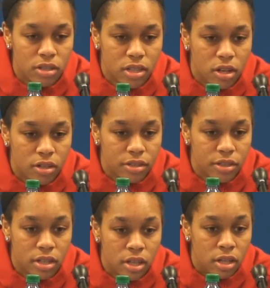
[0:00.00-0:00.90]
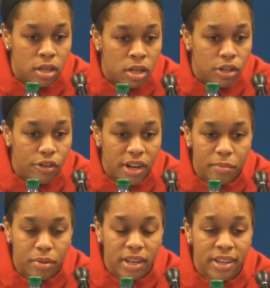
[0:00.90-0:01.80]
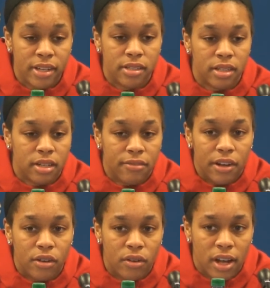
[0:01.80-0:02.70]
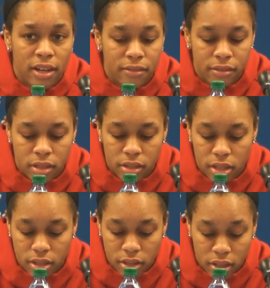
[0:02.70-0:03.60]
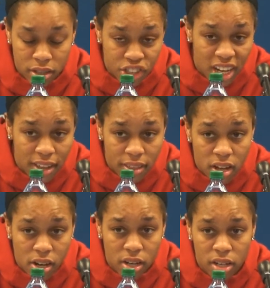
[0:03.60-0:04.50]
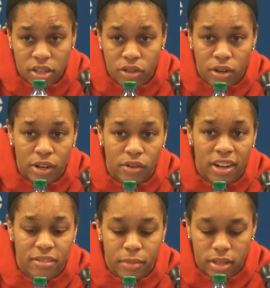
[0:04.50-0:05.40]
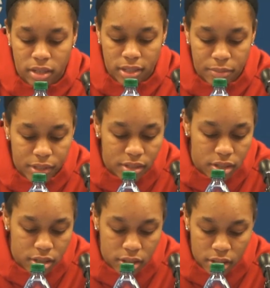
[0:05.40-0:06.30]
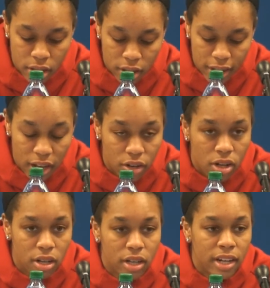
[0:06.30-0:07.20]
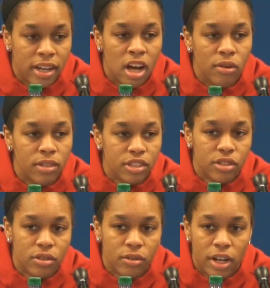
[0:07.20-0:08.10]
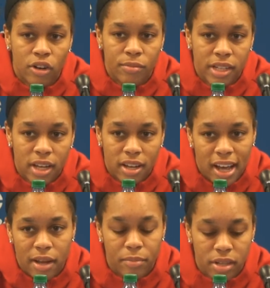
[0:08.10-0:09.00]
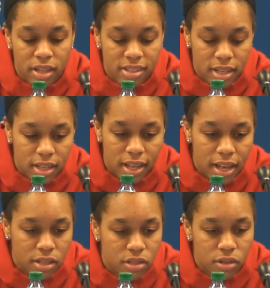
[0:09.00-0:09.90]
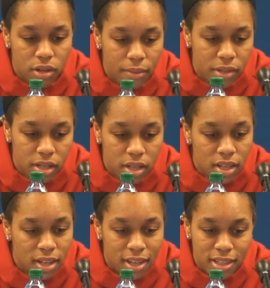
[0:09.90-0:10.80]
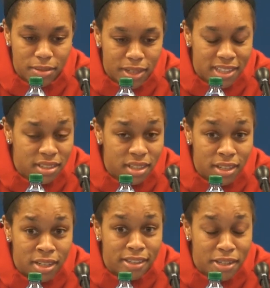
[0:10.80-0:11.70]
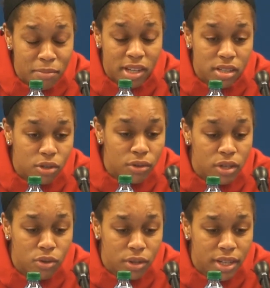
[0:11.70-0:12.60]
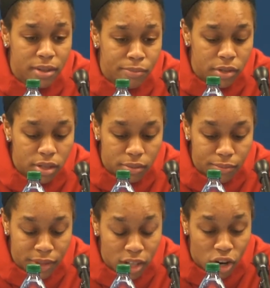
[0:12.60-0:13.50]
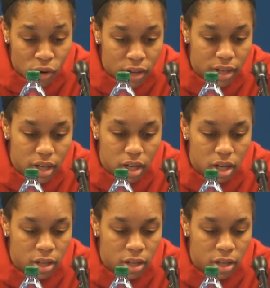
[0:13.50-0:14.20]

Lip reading: Walz calls great plays. And if I don't have the shot there, you know I have my teammates to count on. And they always, you know, help me get hype and things like that. So, I mean, it's my teammates who get me going.